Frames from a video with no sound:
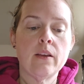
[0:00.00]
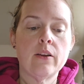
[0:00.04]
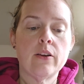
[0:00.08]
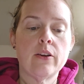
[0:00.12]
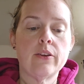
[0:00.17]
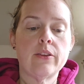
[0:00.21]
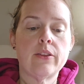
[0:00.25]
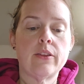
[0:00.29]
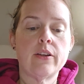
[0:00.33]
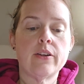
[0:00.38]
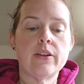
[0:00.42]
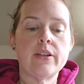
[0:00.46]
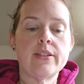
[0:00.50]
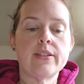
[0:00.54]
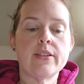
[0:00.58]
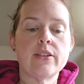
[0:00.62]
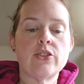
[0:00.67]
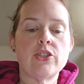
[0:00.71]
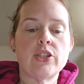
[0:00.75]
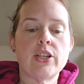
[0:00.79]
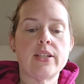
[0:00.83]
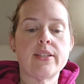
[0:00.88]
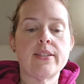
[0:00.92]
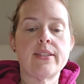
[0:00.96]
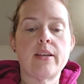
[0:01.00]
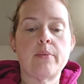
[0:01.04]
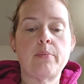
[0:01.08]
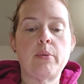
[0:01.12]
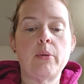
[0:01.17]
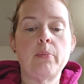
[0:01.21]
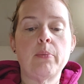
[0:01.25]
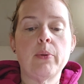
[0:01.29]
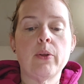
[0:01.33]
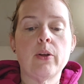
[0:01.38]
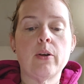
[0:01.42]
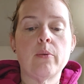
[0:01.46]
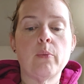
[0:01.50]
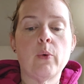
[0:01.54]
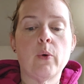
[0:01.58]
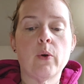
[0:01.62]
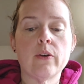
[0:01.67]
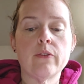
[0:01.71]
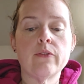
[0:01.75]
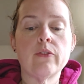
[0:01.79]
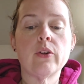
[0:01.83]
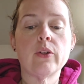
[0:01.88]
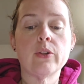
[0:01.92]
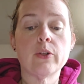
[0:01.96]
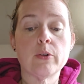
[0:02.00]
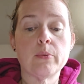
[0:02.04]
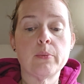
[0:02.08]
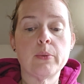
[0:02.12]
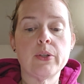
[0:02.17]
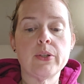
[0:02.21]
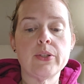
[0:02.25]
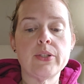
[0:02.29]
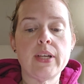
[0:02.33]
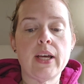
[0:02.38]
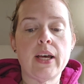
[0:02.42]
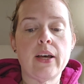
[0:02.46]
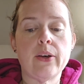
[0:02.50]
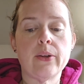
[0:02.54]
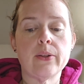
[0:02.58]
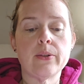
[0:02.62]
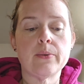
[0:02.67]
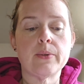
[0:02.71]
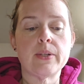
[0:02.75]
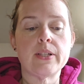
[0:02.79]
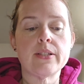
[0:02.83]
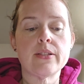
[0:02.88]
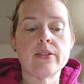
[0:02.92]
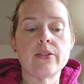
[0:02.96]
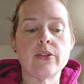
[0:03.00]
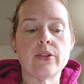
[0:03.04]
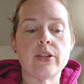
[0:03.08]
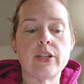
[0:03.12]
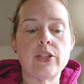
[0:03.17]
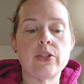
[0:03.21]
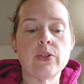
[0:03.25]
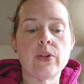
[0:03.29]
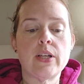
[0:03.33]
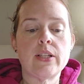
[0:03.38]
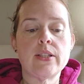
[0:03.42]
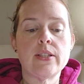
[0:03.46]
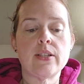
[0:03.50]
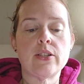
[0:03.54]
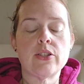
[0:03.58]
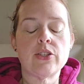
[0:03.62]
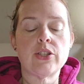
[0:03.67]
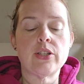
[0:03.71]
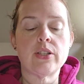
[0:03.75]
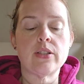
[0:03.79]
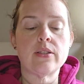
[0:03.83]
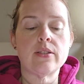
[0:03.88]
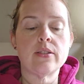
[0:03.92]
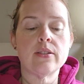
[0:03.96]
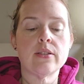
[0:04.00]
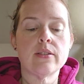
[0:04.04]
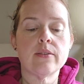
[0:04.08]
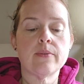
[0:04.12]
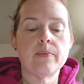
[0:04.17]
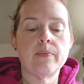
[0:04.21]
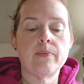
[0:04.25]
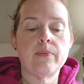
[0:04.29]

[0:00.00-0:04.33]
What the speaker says: Her theory suggests that people are more vulnerable to health risks during transitions,